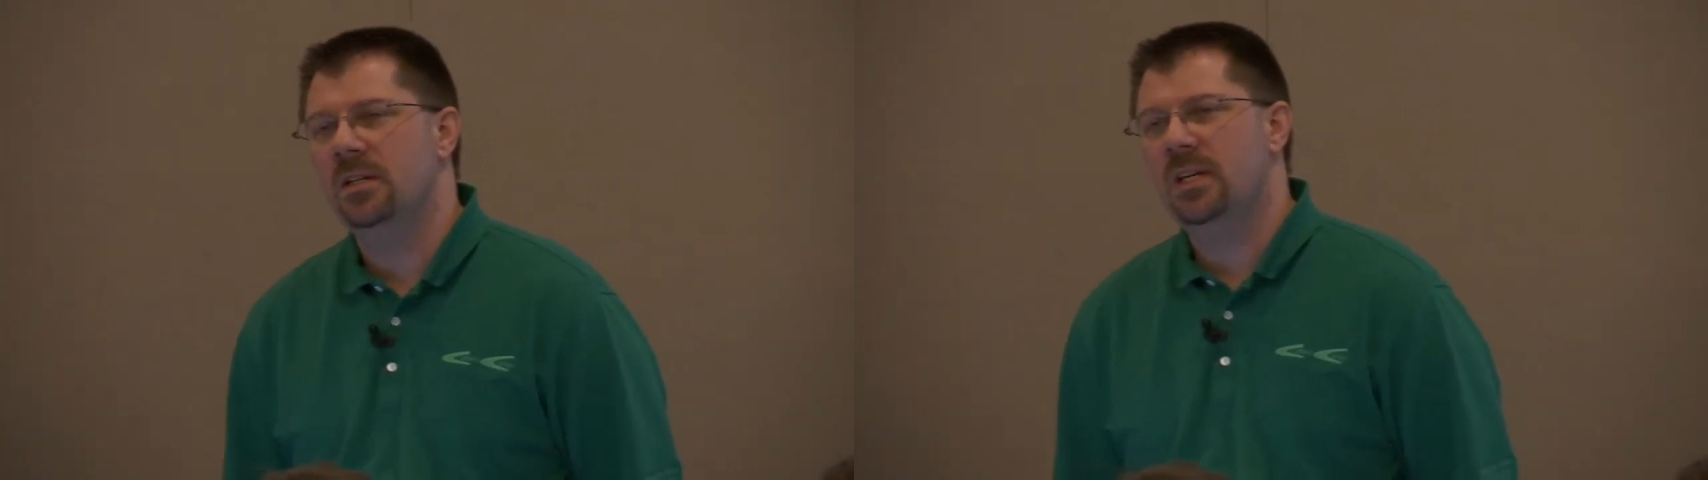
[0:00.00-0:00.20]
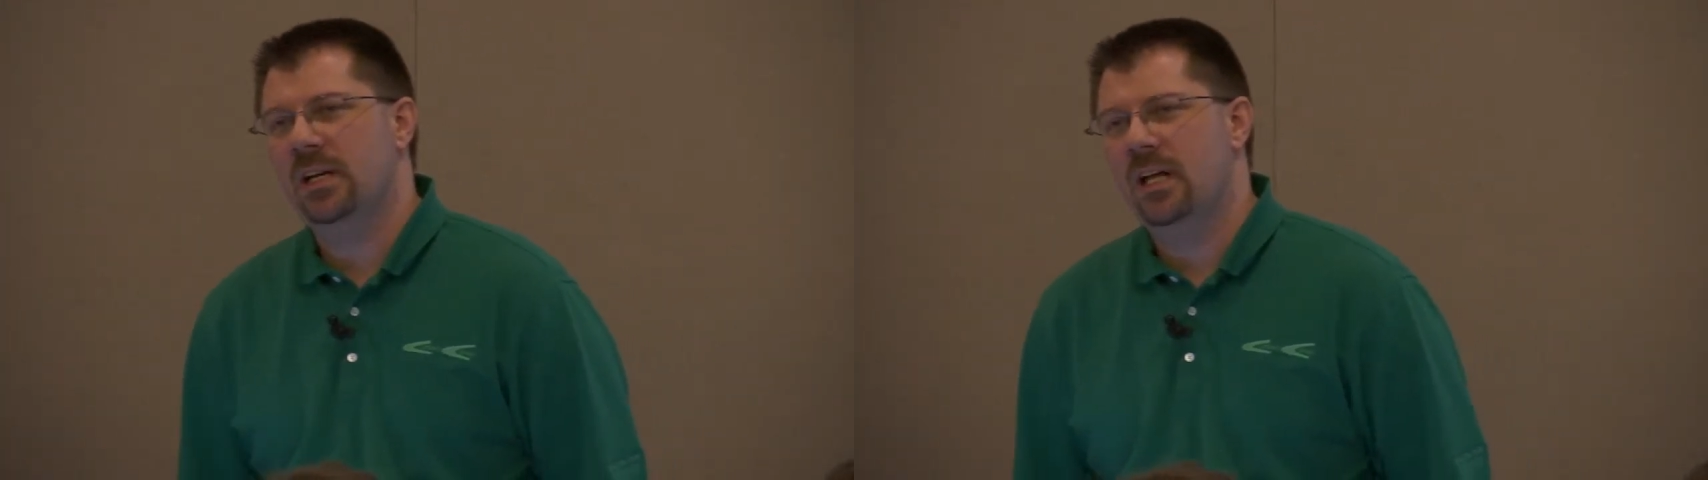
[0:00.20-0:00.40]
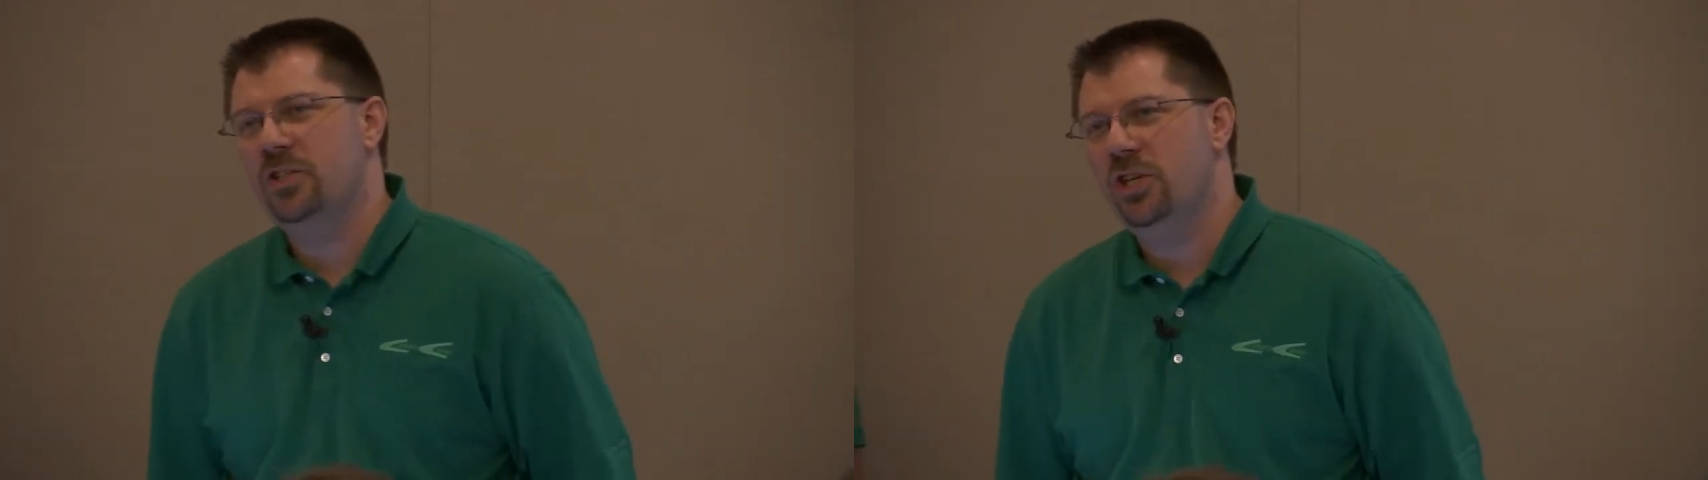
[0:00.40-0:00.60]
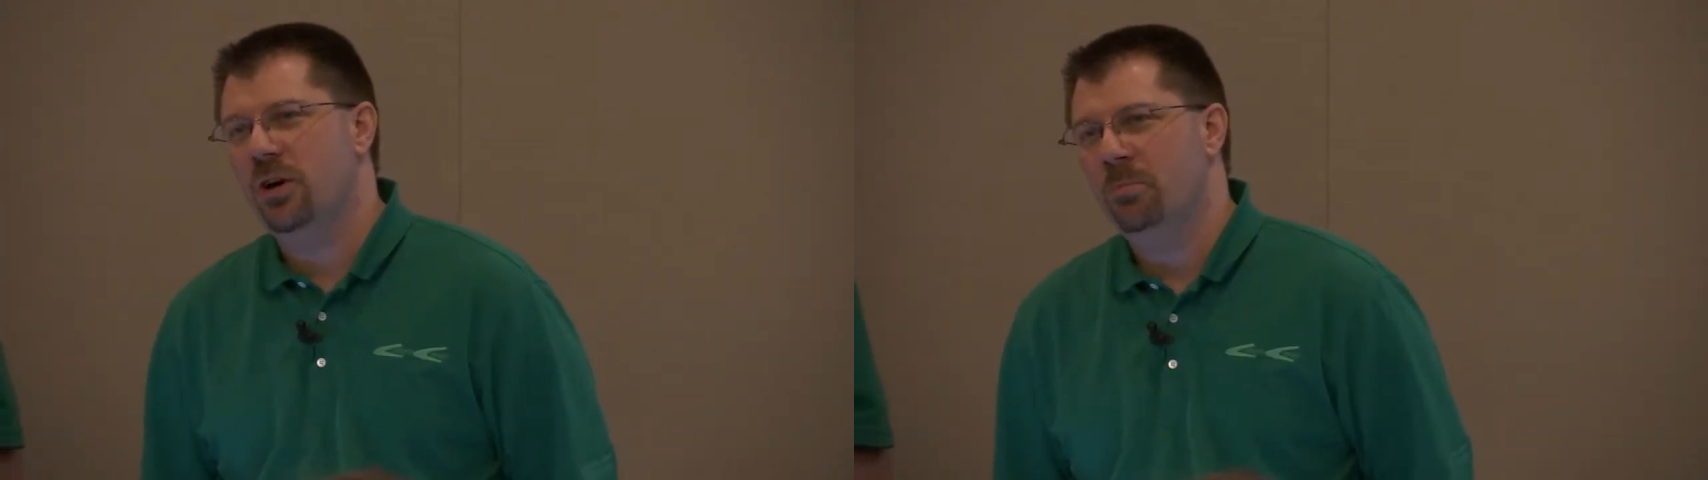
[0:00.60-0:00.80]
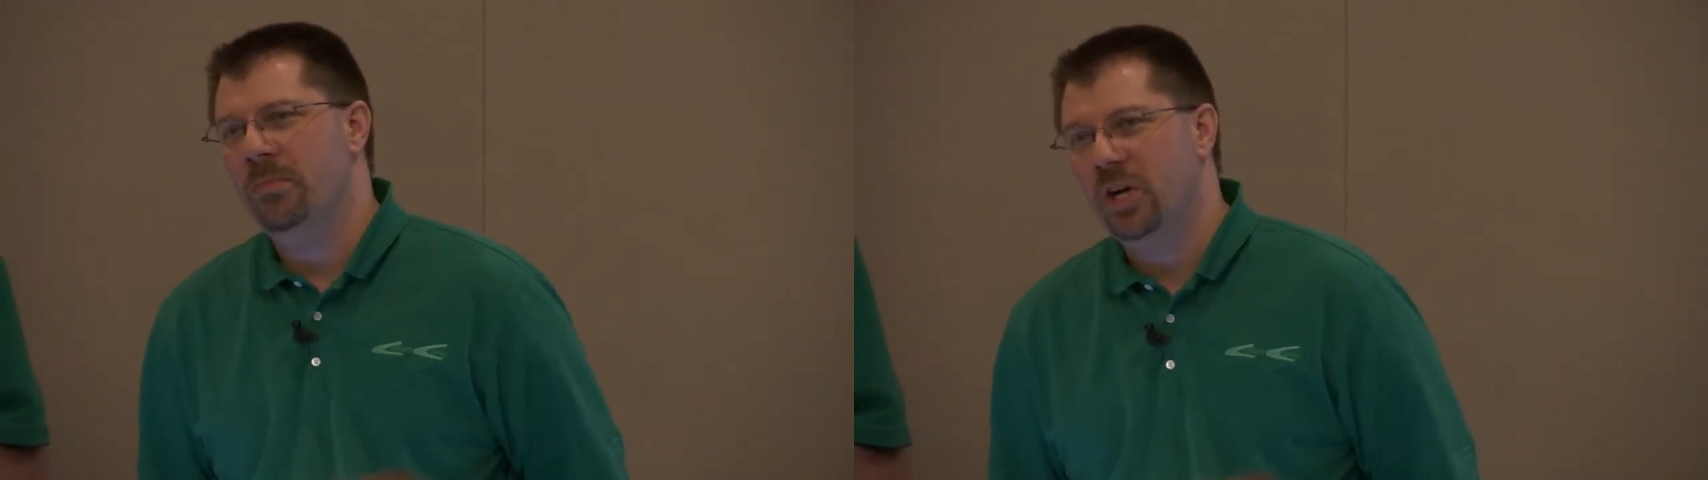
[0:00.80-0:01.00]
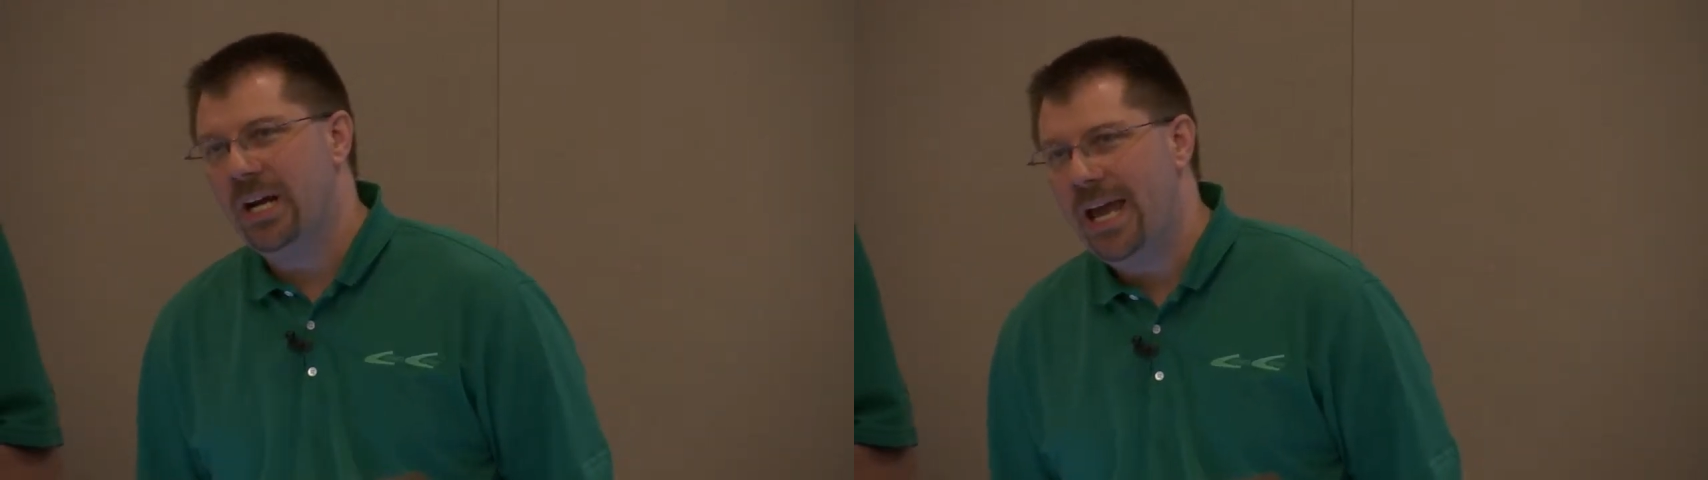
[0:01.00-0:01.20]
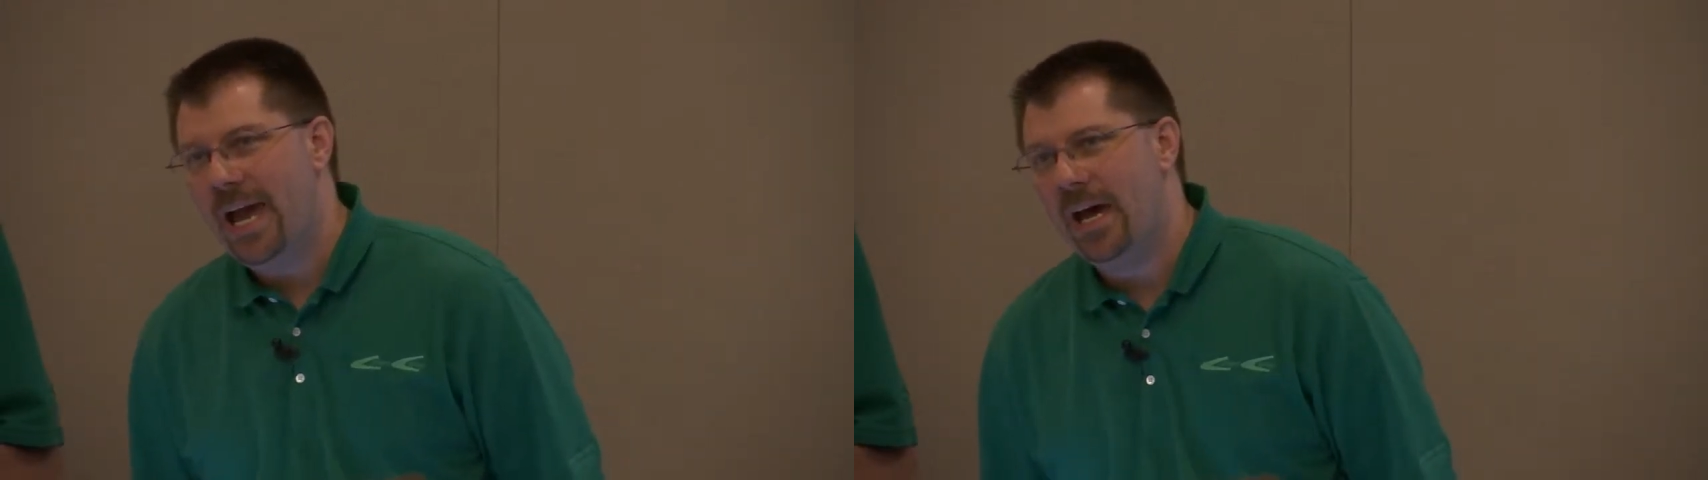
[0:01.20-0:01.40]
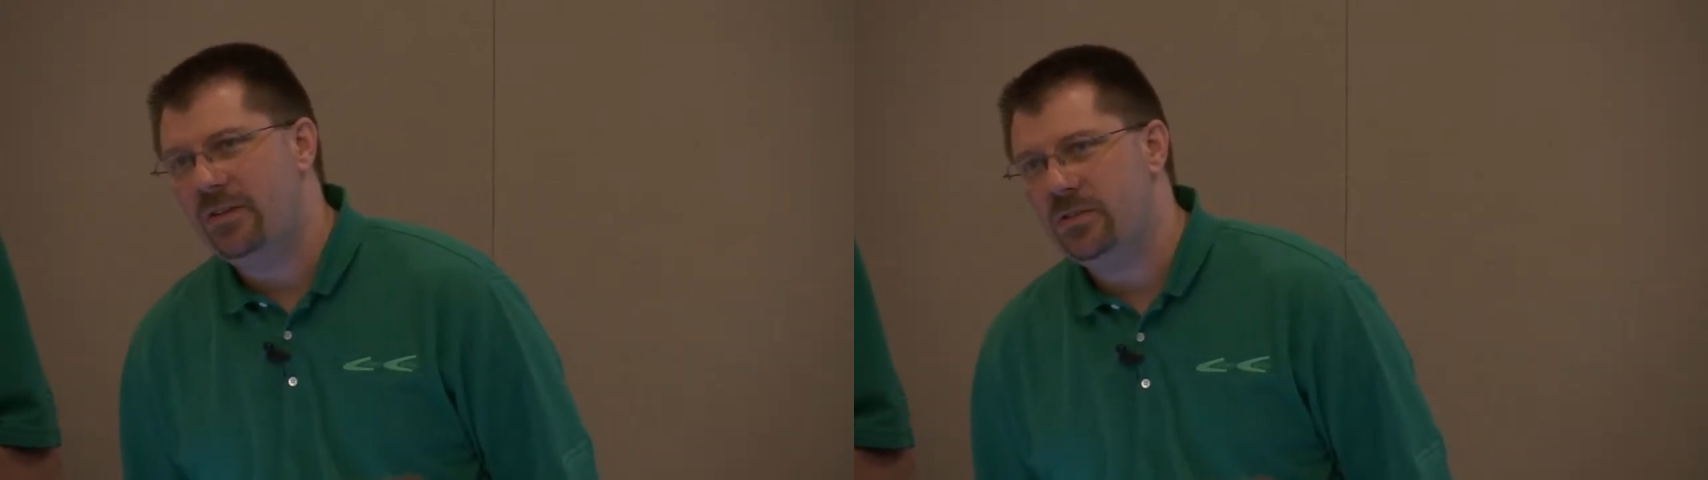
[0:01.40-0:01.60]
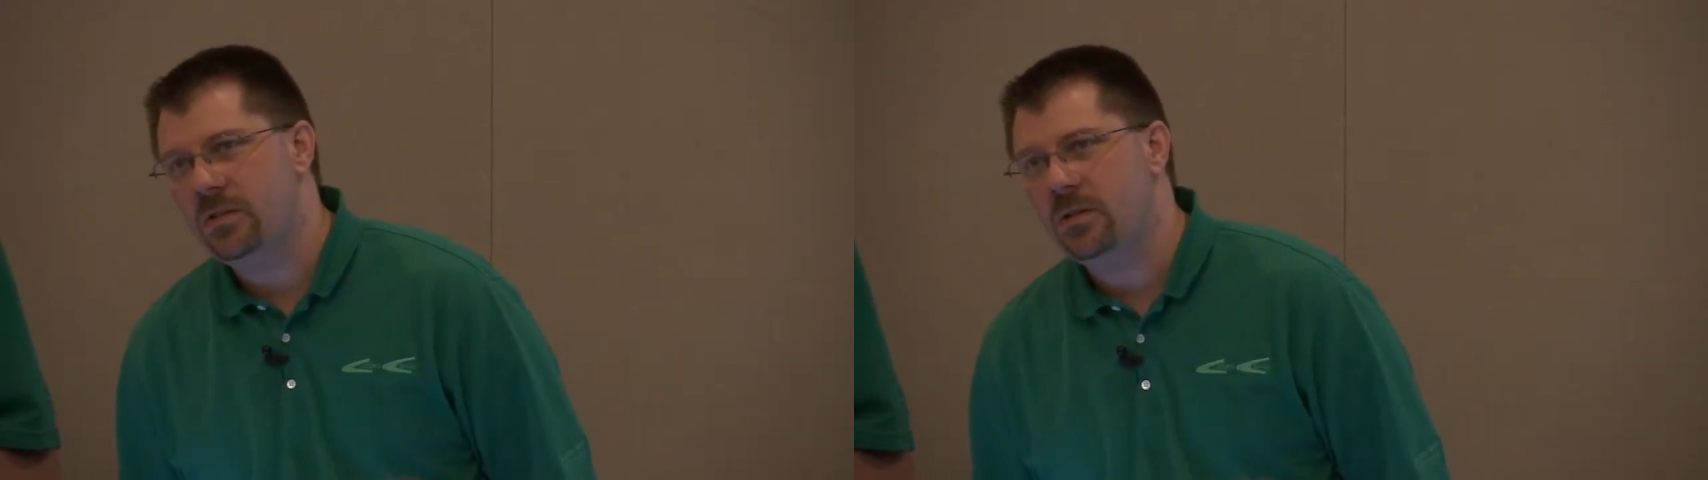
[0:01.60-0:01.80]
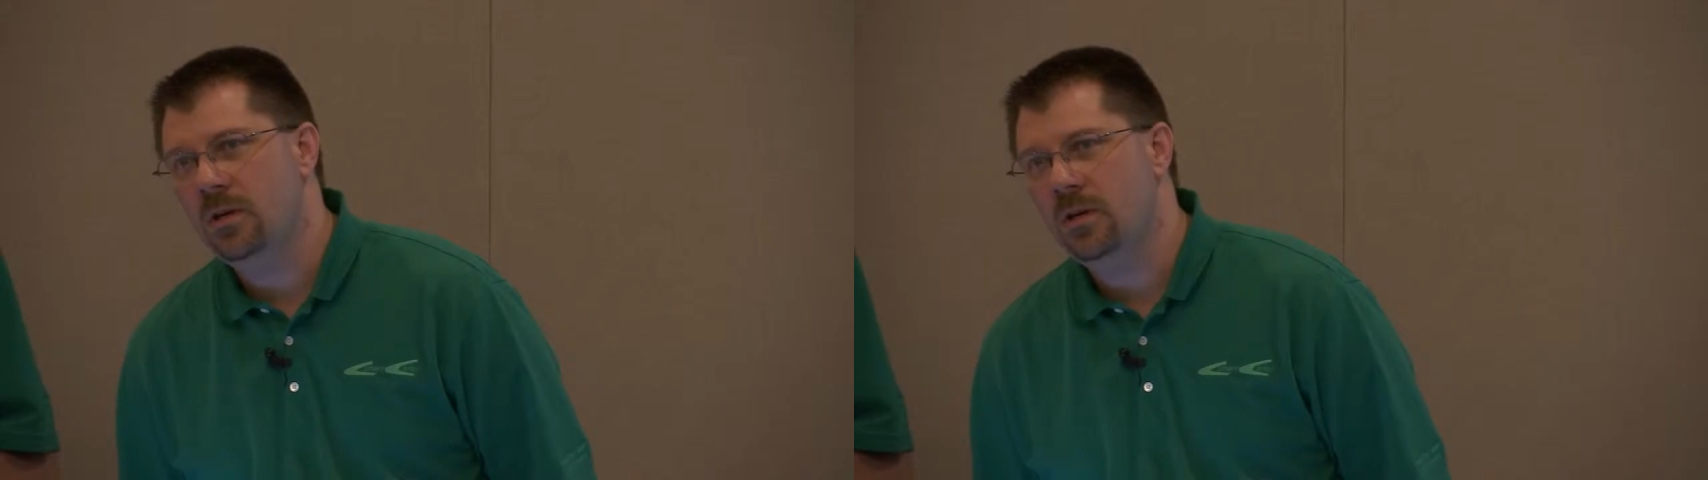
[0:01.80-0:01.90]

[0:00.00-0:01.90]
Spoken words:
technology called Miracast,